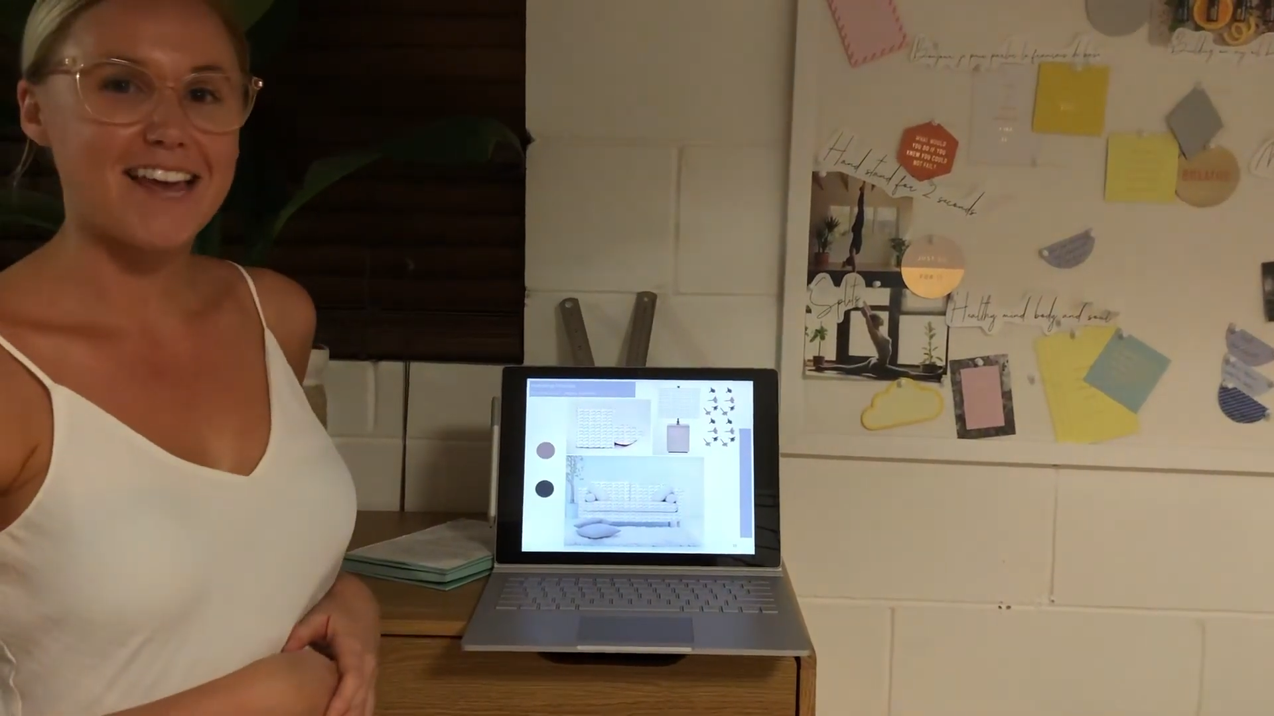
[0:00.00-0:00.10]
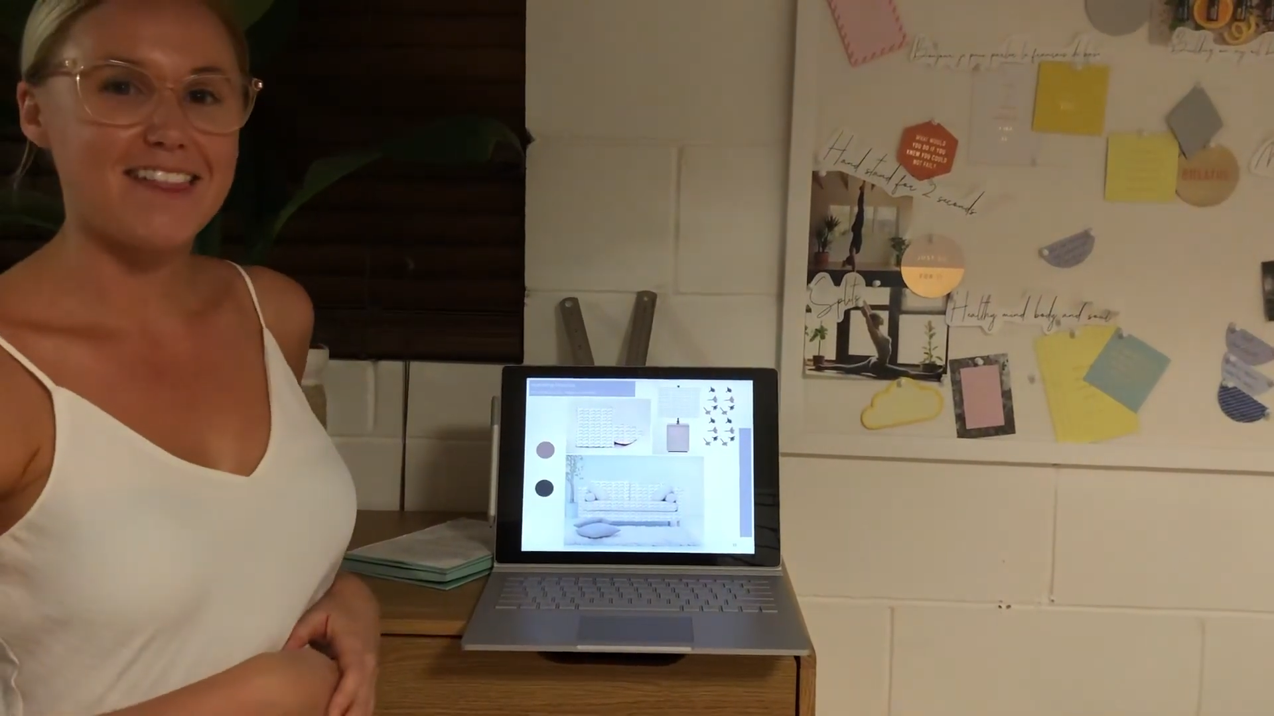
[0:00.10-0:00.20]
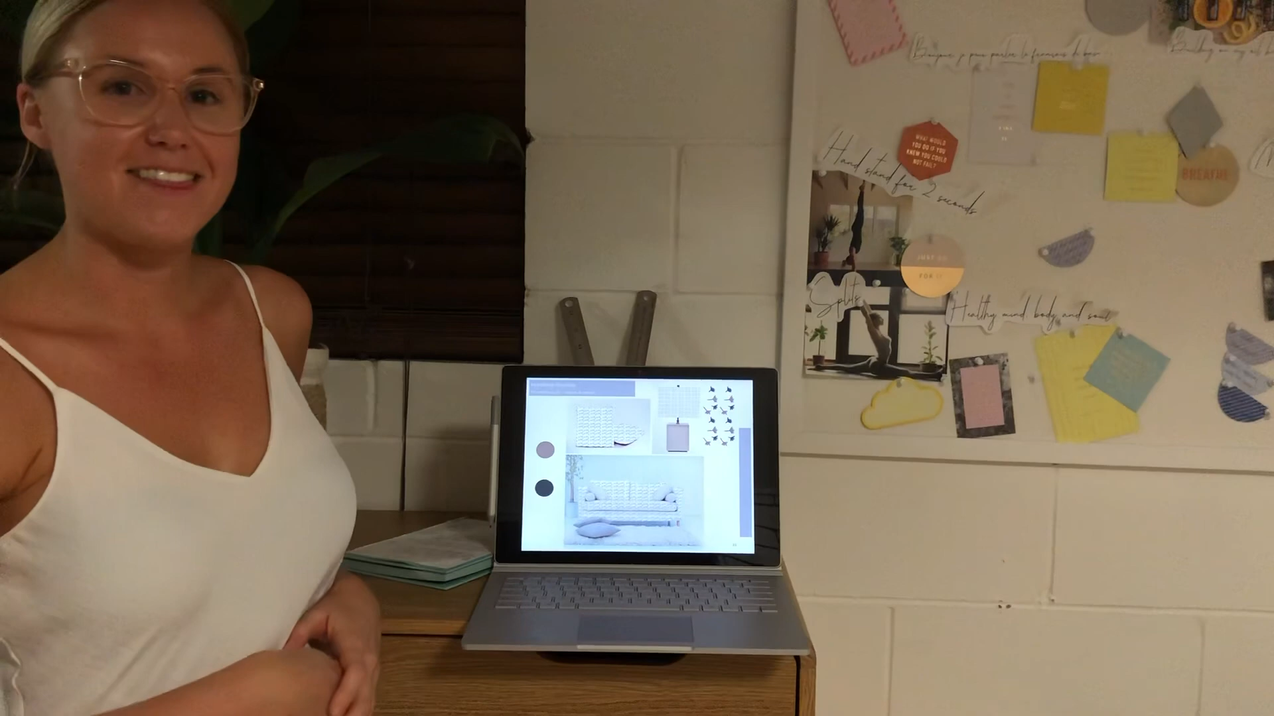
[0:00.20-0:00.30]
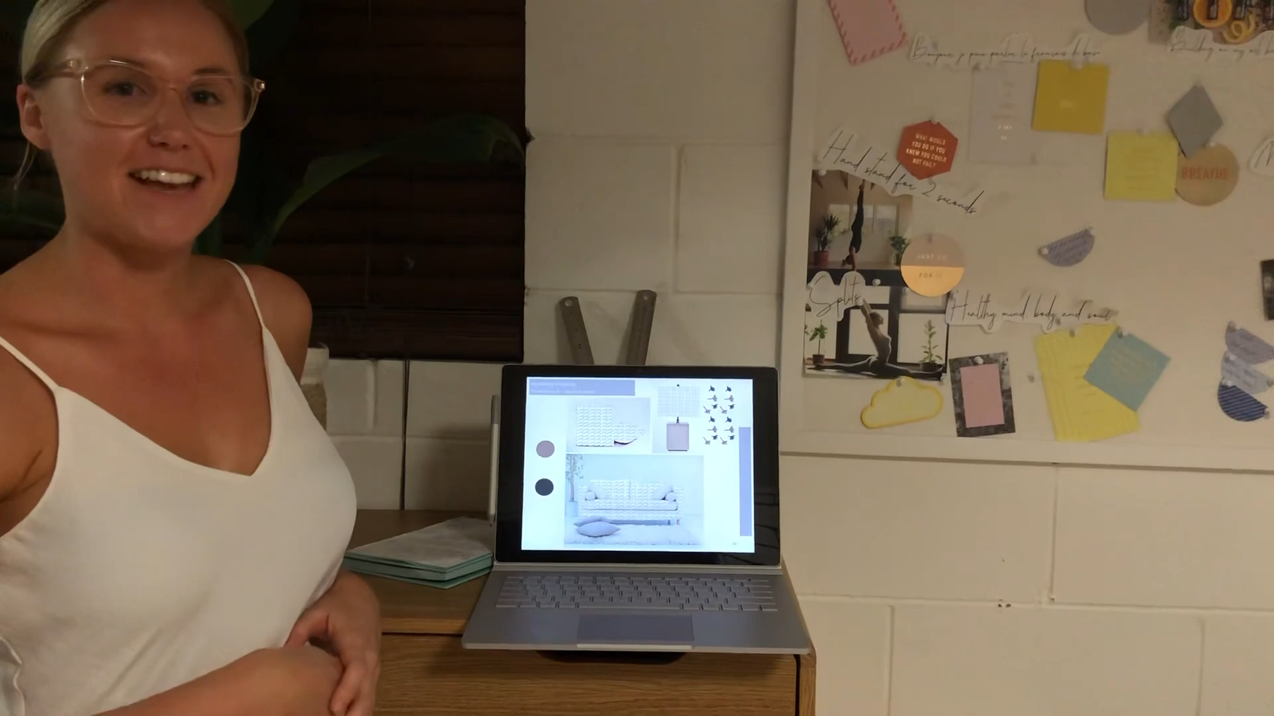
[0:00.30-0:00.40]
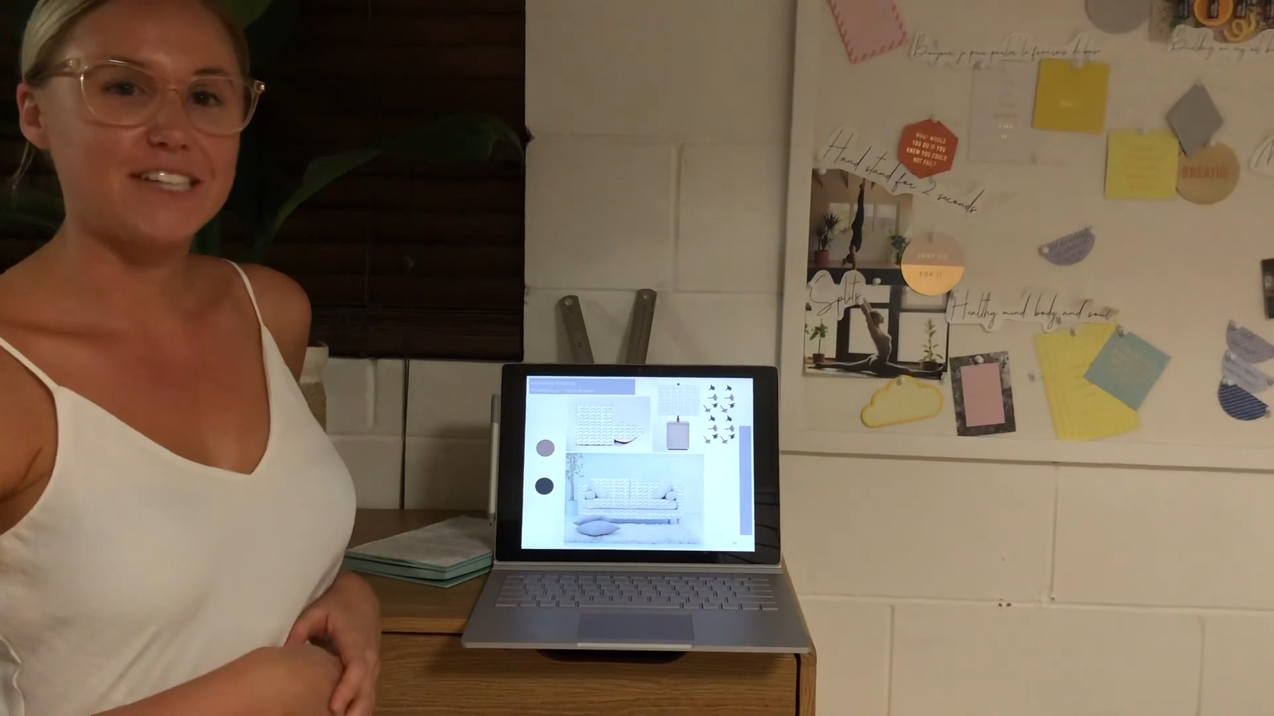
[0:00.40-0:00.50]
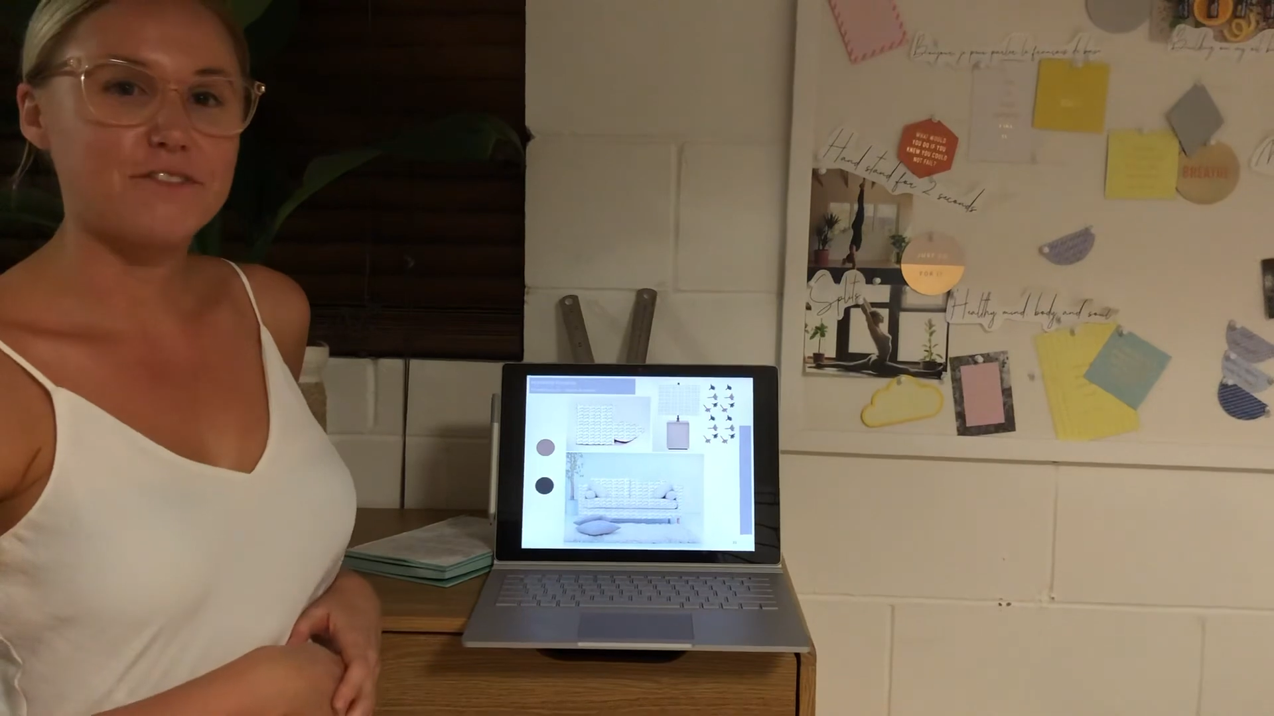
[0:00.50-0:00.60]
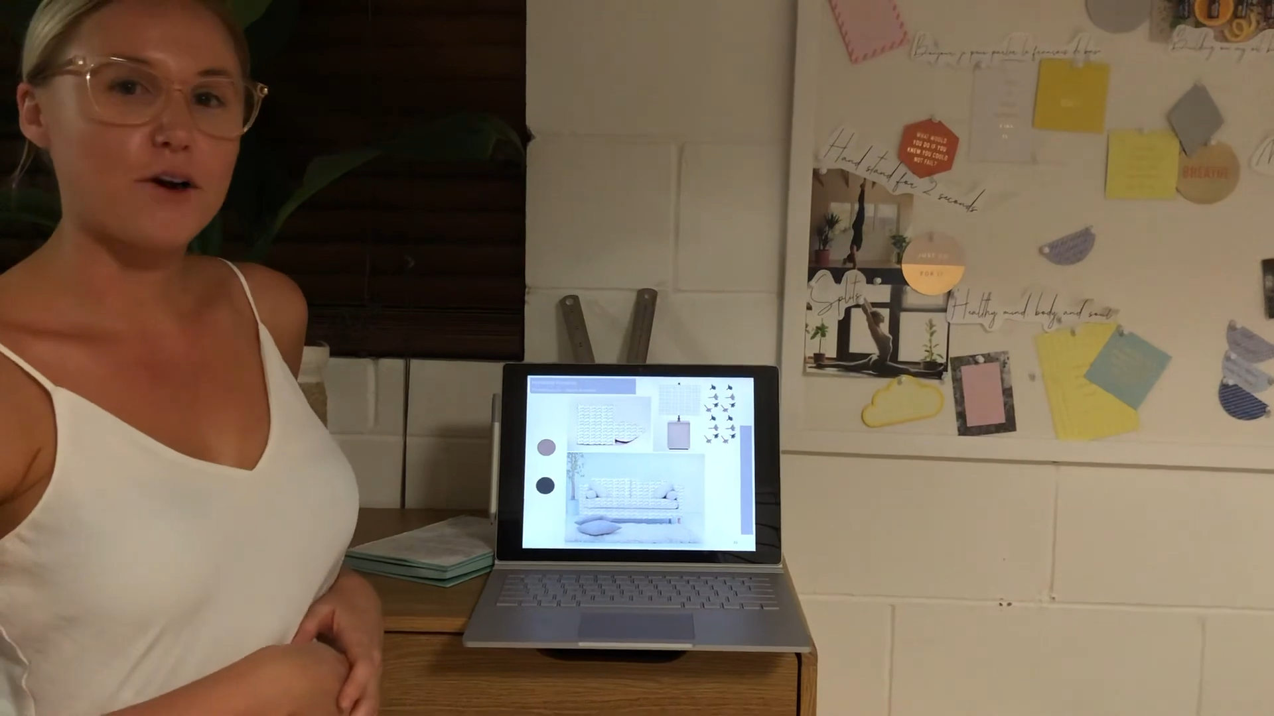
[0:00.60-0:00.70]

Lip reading: and thanks for the